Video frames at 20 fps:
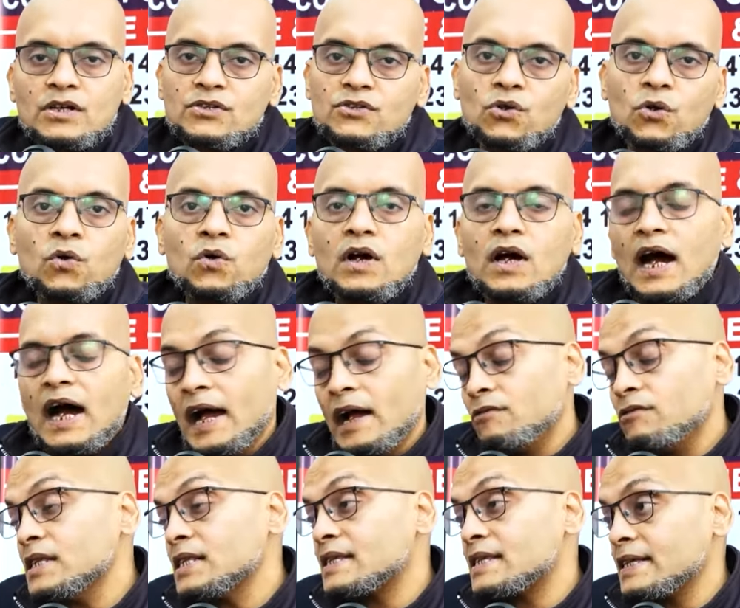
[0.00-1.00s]
So
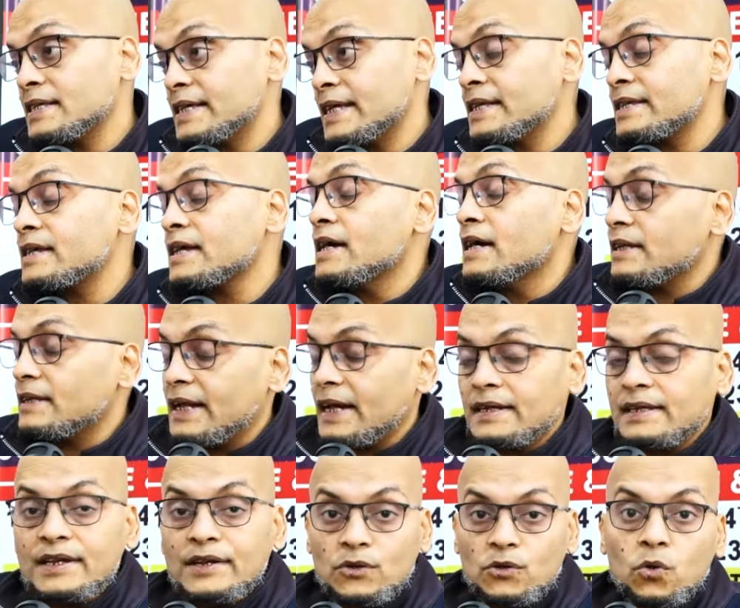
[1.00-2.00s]
I will suggest
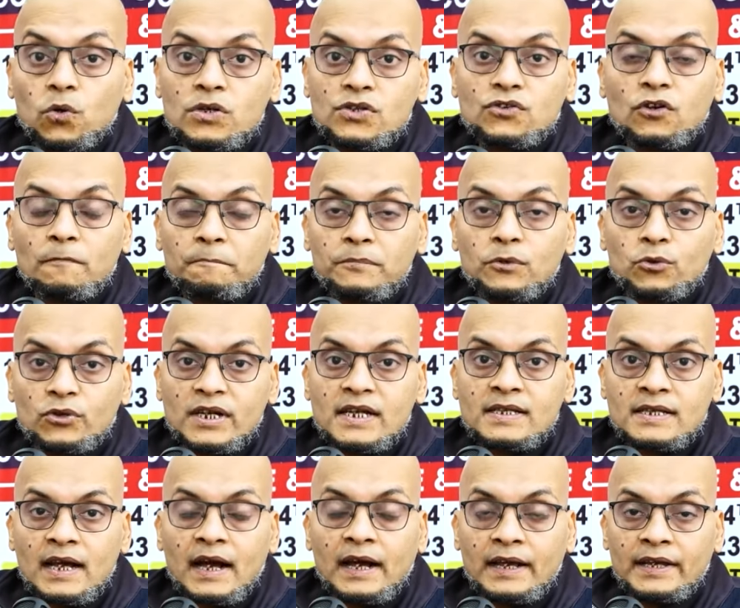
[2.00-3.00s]
that the notes of
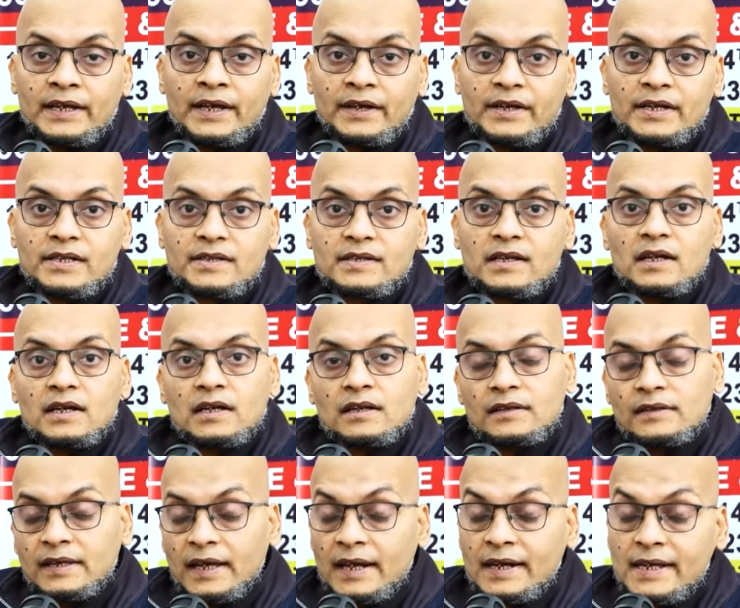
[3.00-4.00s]
Plutus IAS,
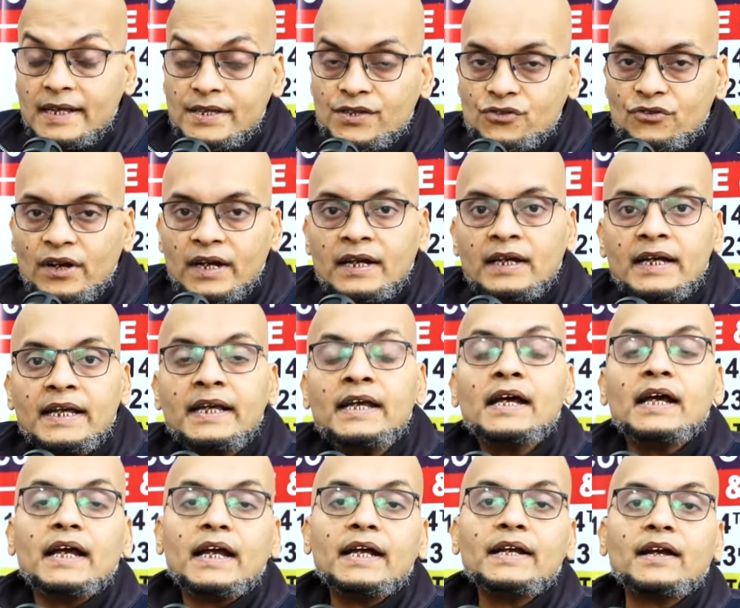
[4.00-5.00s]
they are
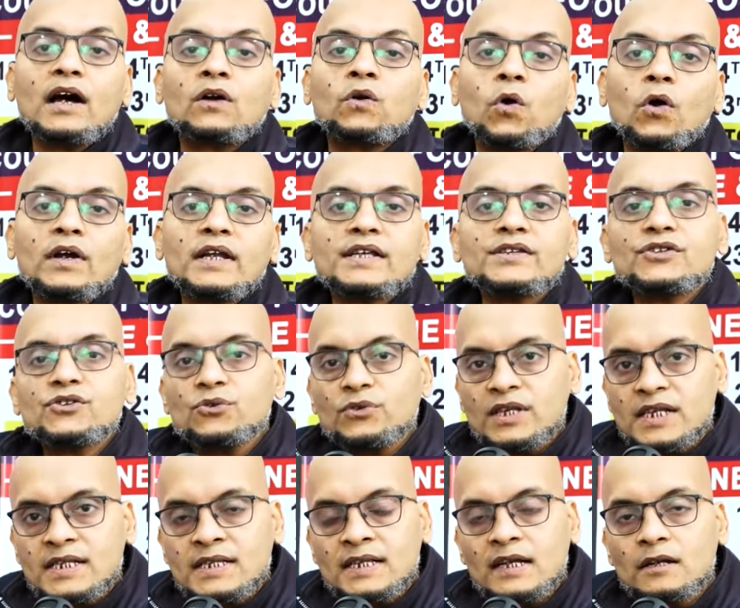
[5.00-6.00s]
strictly in accordance to
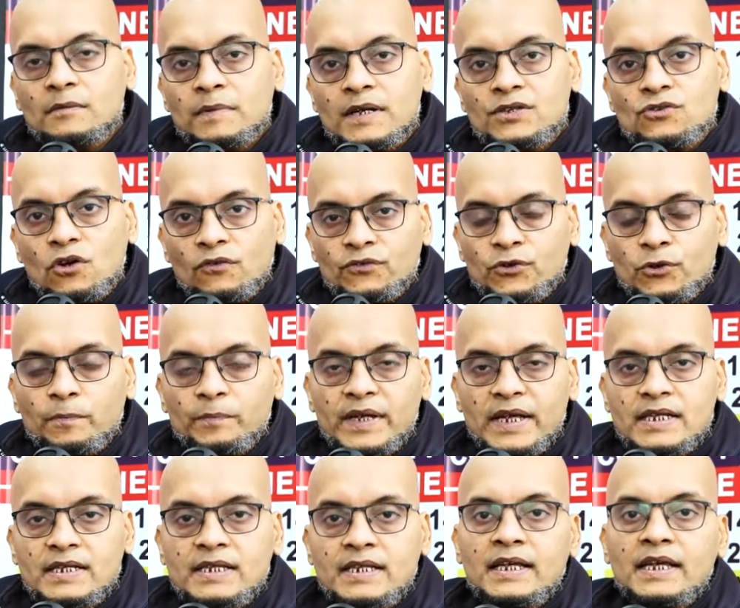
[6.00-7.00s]
the syllabus of
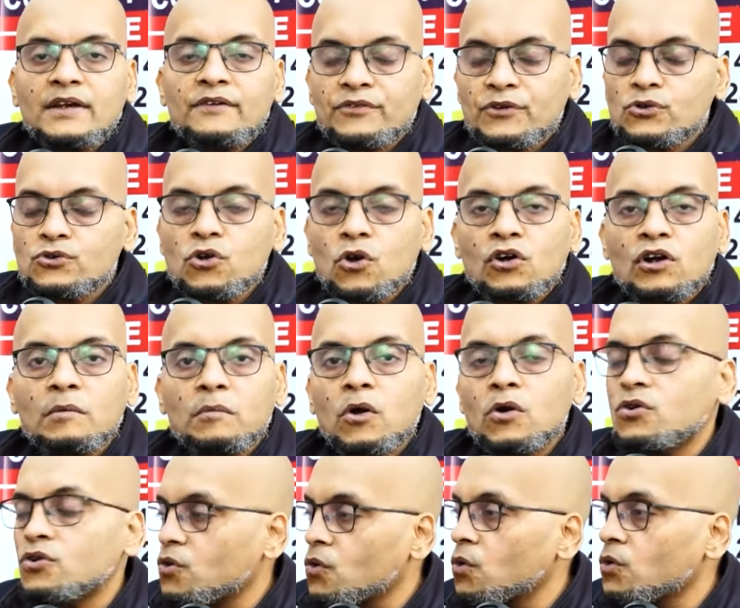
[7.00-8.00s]
UPSC if you talk
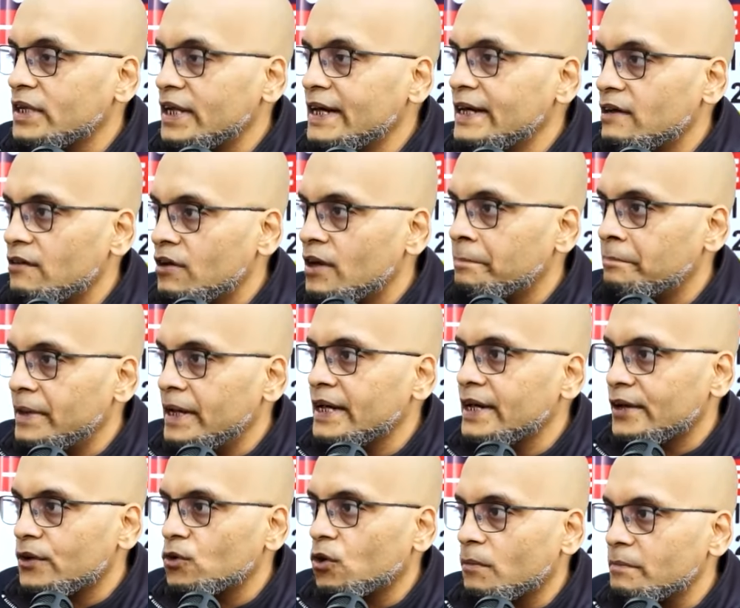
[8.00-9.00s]
about growth and
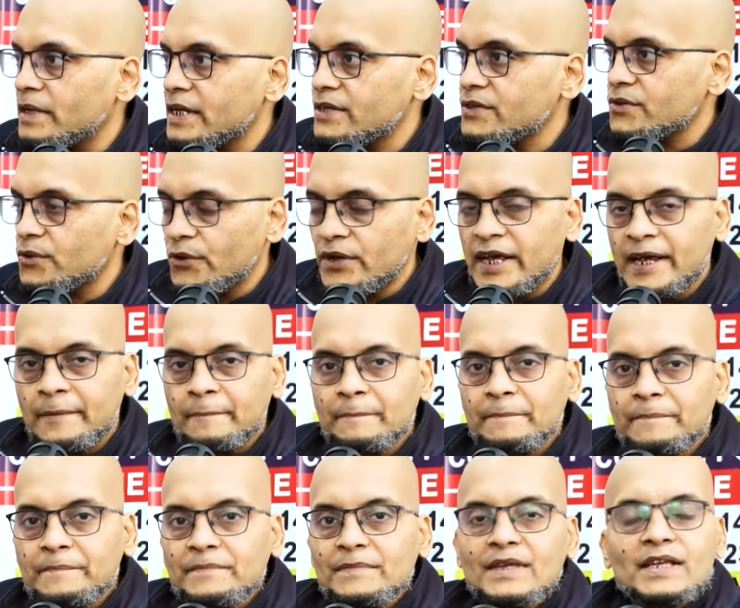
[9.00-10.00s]
development economics. Okay.
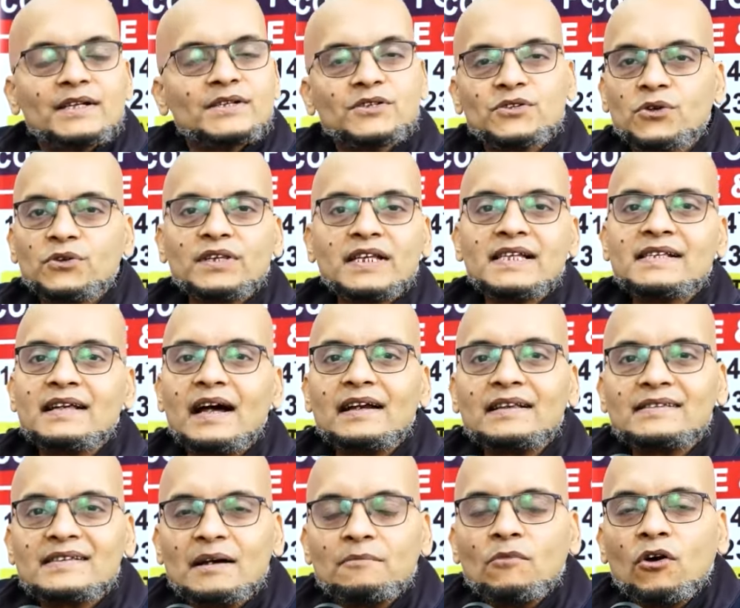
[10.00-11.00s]
So these
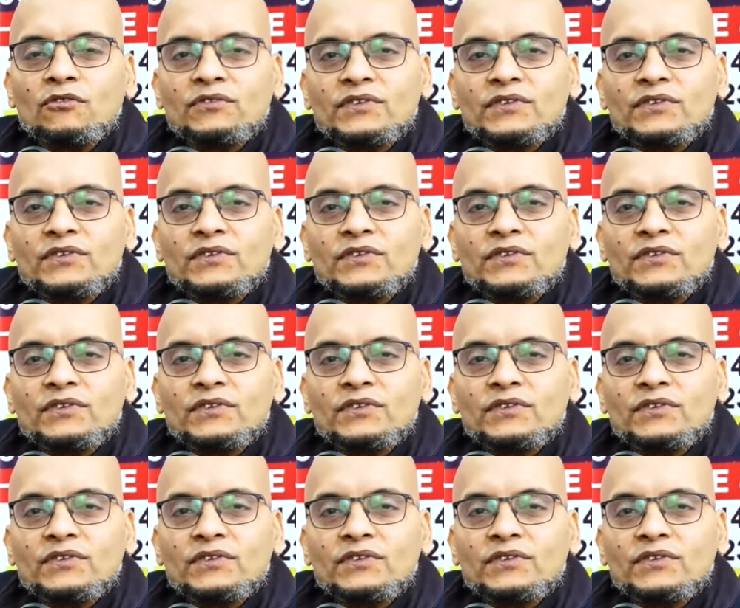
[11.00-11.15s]
are some